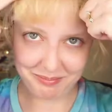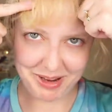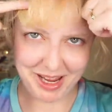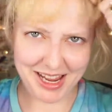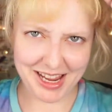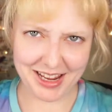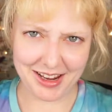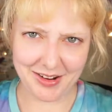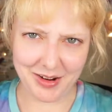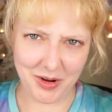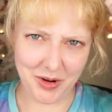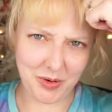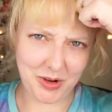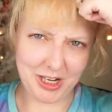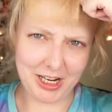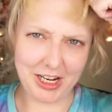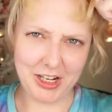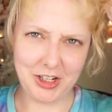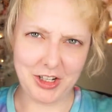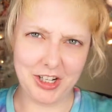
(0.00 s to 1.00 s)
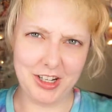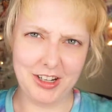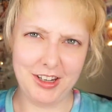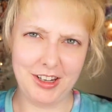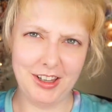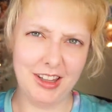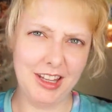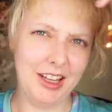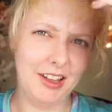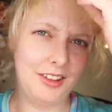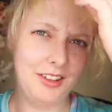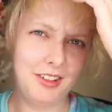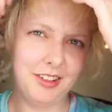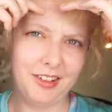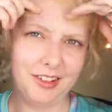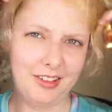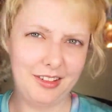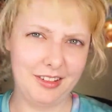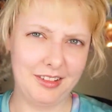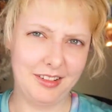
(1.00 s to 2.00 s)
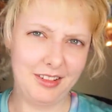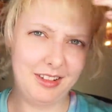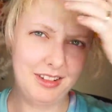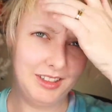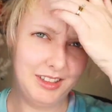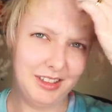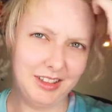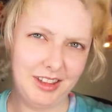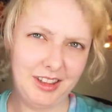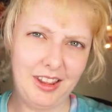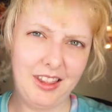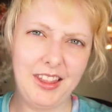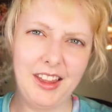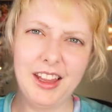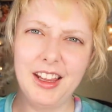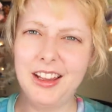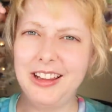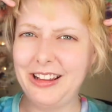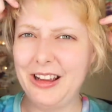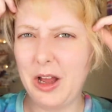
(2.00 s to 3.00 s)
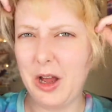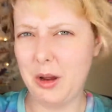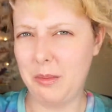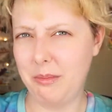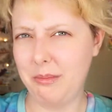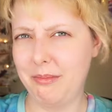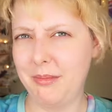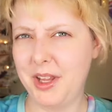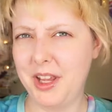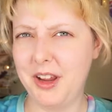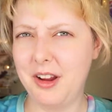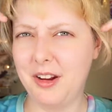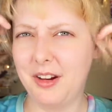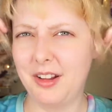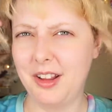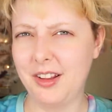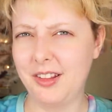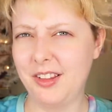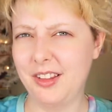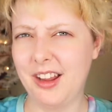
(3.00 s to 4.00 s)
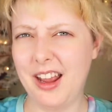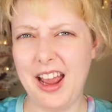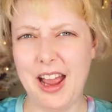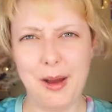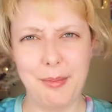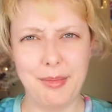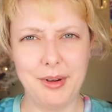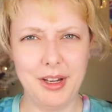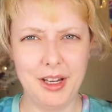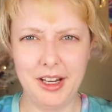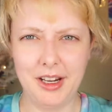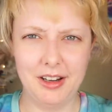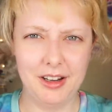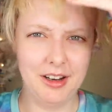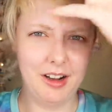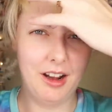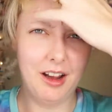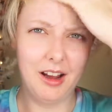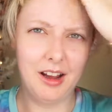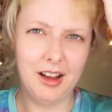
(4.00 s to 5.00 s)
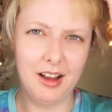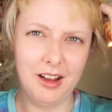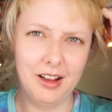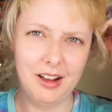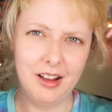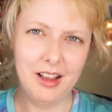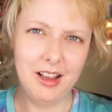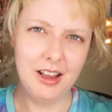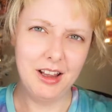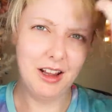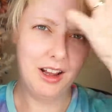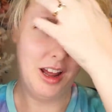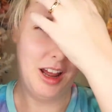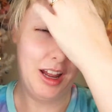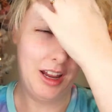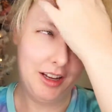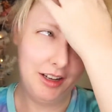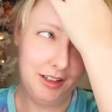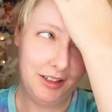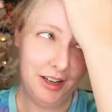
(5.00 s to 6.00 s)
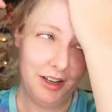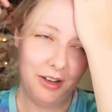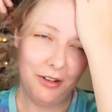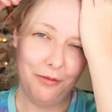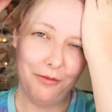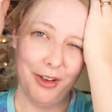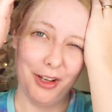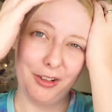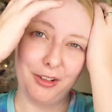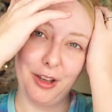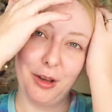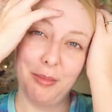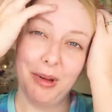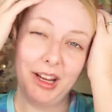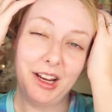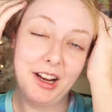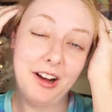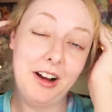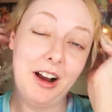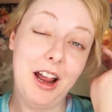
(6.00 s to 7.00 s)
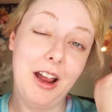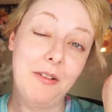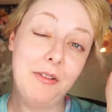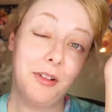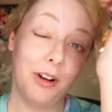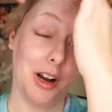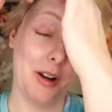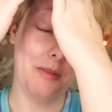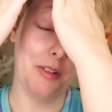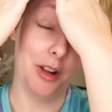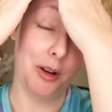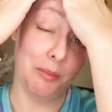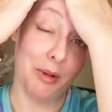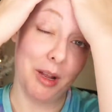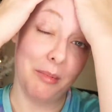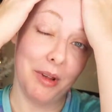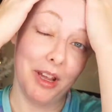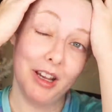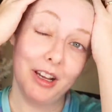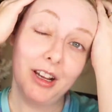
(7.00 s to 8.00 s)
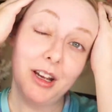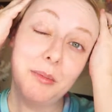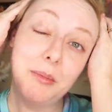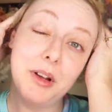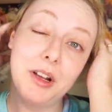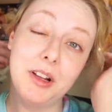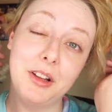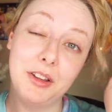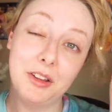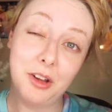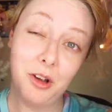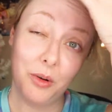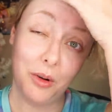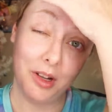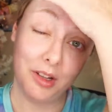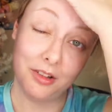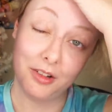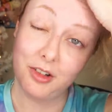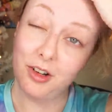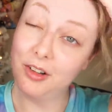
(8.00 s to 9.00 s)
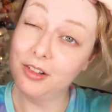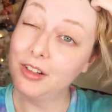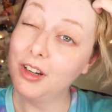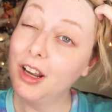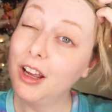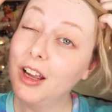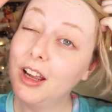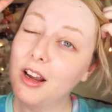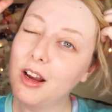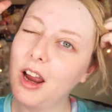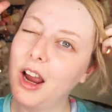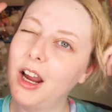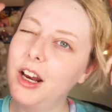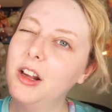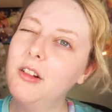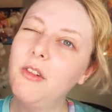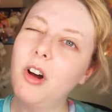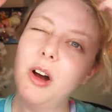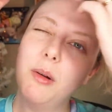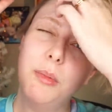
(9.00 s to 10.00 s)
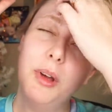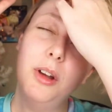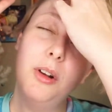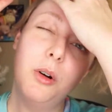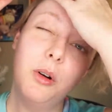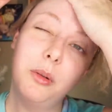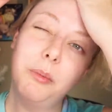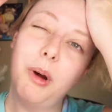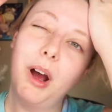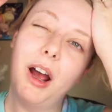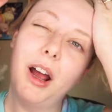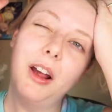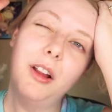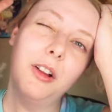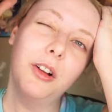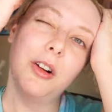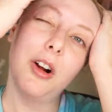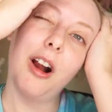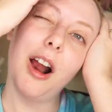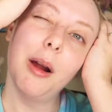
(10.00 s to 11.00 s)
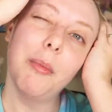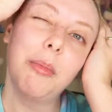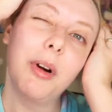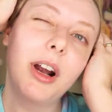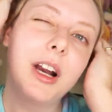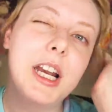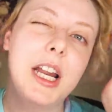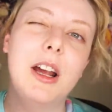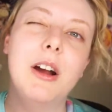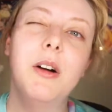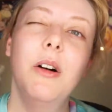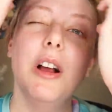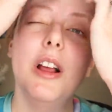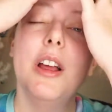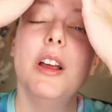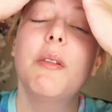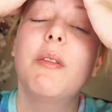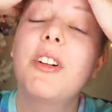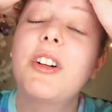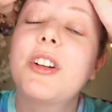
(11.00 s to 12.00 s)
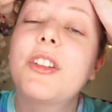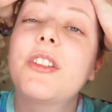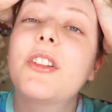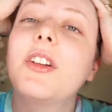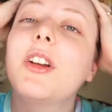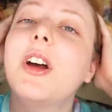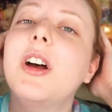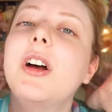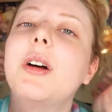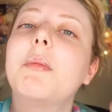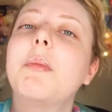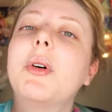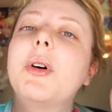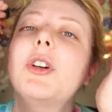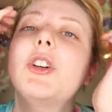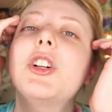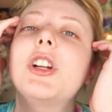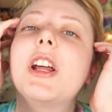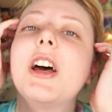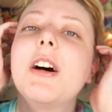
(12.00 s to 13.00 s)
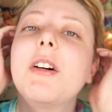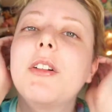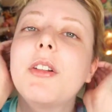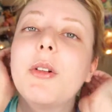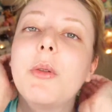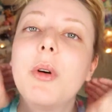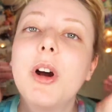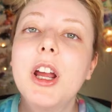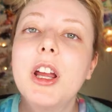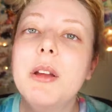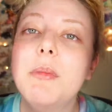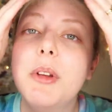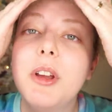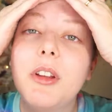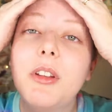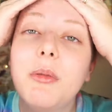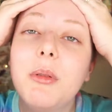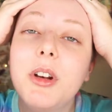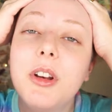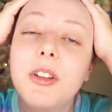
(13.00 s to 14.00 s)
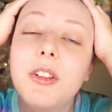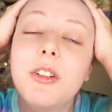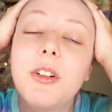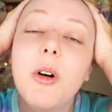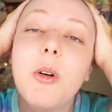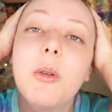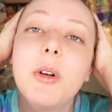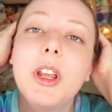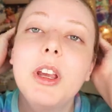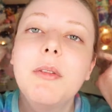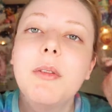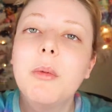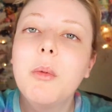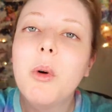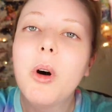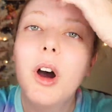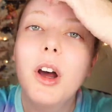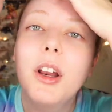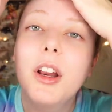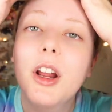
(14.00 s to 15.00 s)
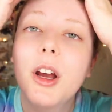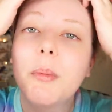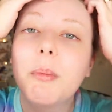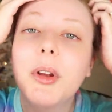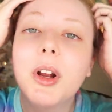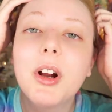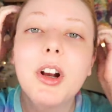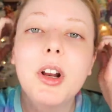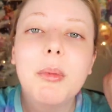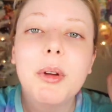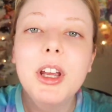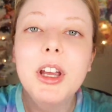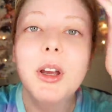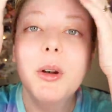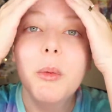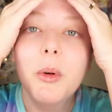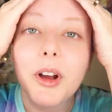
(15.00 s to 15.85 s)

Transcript: Pay no attention to this thing up here that's happening. I tend to fix up my hair after I've done my makeup, and so it's just kind of a big old pile of crap right now. We're just gonna push it out of the way because we just don't even want it up here to begin